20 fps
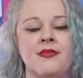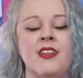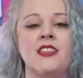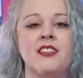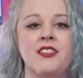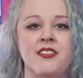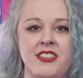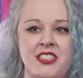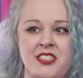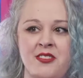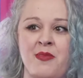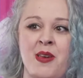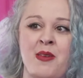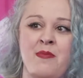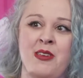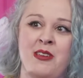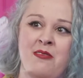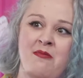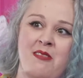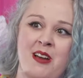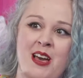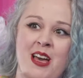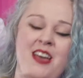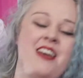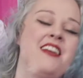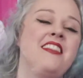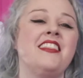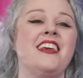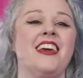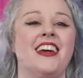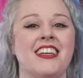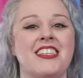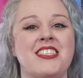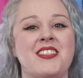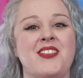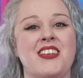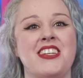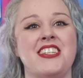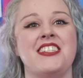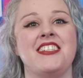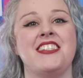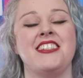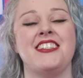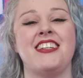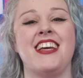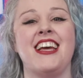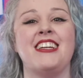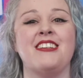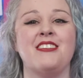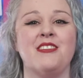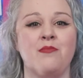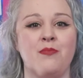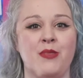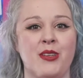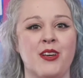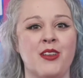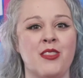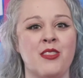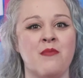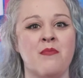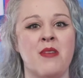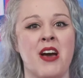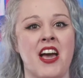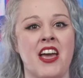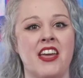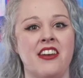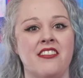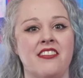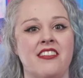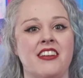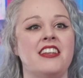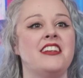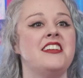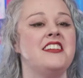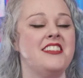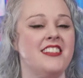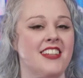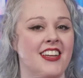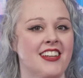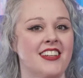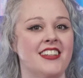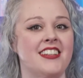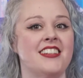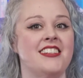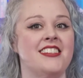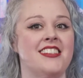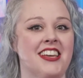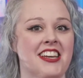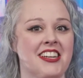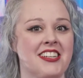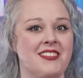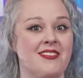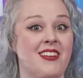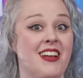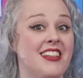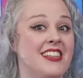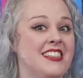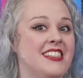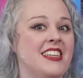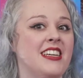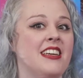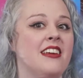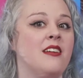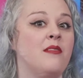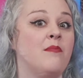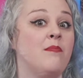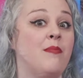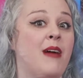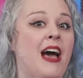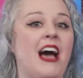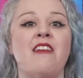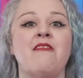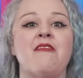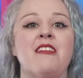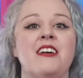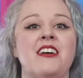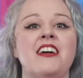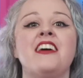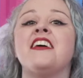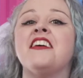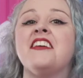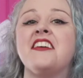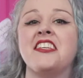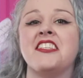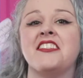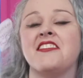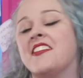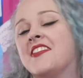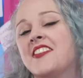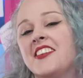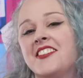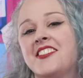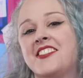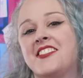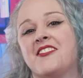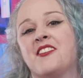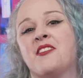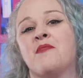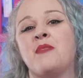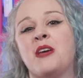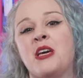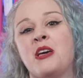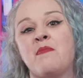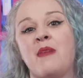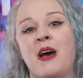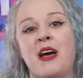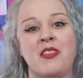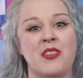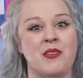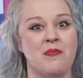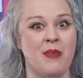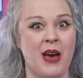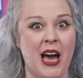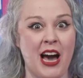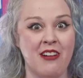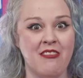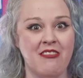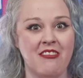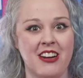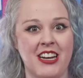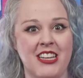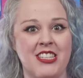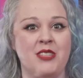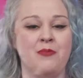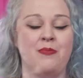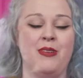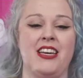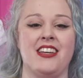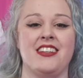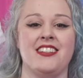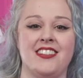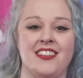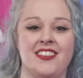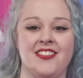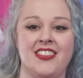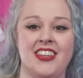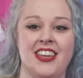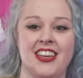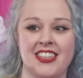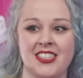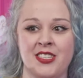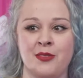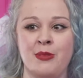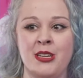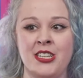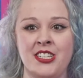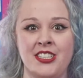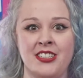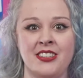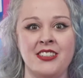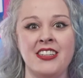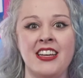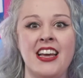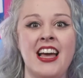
So as you may be aware, the exhibition is titled Beyond the Binary, Gender, Sexuality and Power. So I'm going to talk a bit about the power aspect of the exhibition.